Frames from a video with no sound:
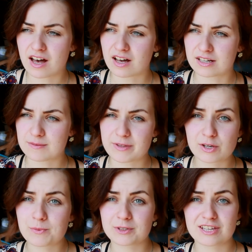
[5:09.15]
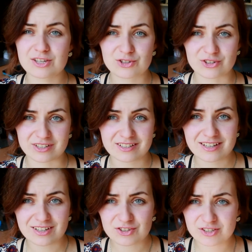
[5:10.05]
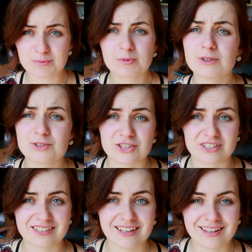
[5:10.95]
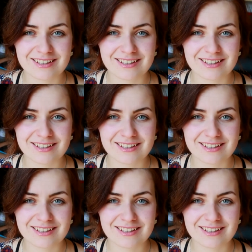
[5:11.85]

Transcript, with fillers: um, accommodation It's just bullshit.